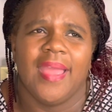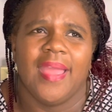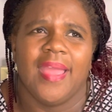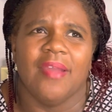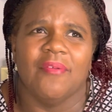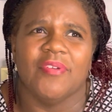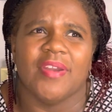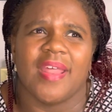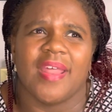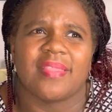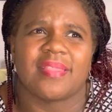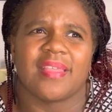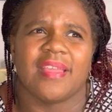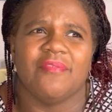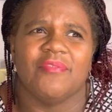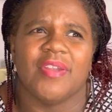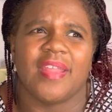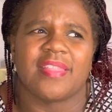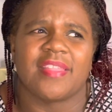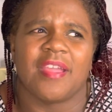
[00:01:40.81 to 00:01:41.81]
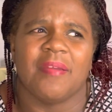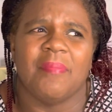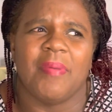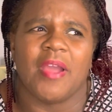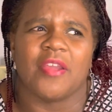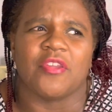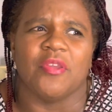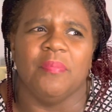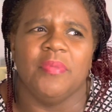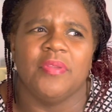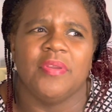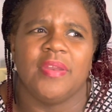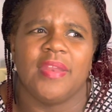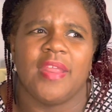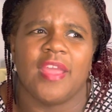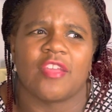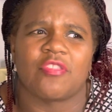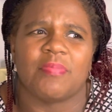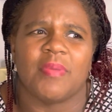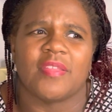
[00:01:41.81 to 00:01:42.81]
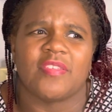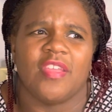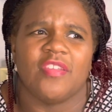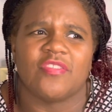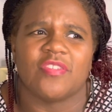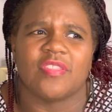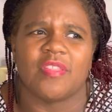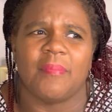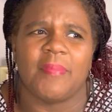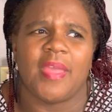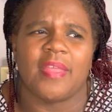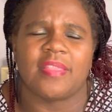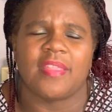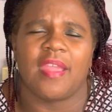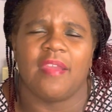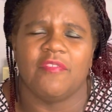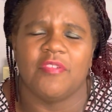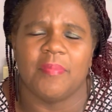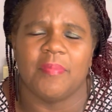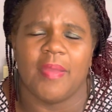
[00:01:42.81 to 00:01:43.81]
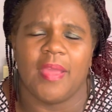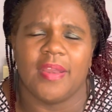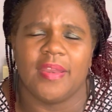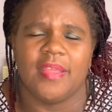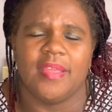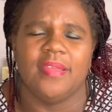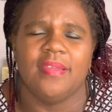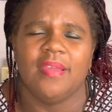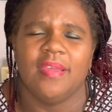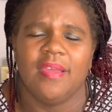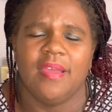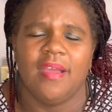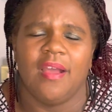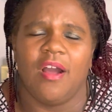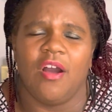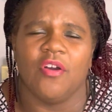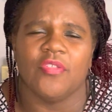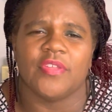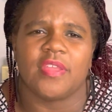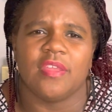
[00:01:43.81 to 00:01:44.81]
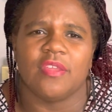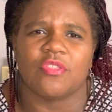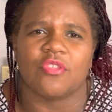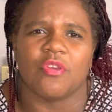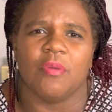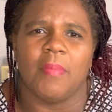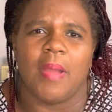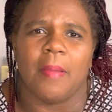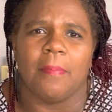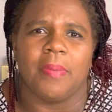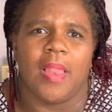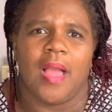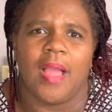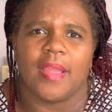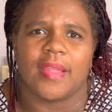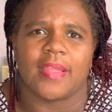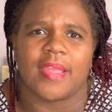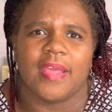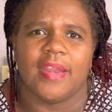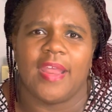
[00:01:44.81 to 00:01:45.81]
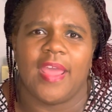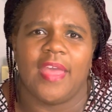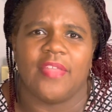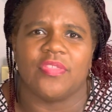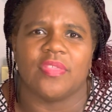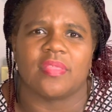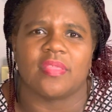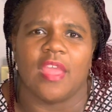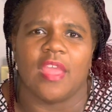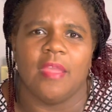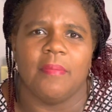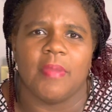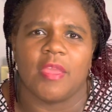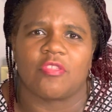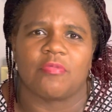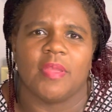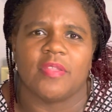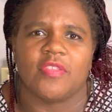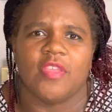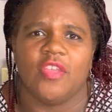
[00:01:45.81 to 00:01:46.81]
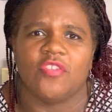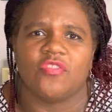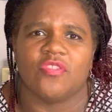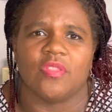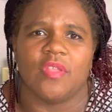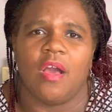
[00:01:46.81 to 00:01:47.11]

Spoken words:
And when I think about community expectations, I mean, I think everybody, all the kids on my block kind of had the same expectations.